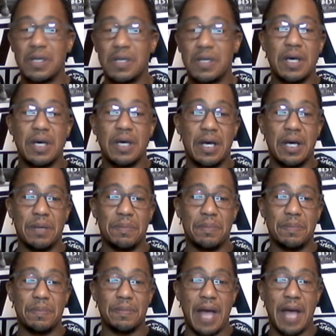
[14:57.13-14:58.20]

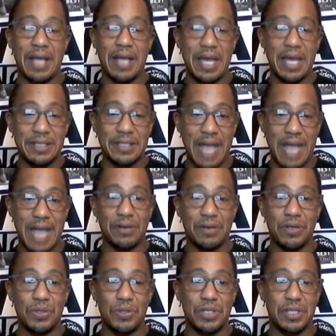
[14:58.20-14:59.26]
I got a
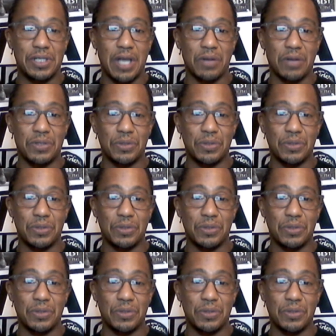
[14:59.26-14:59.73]
doctor you should talk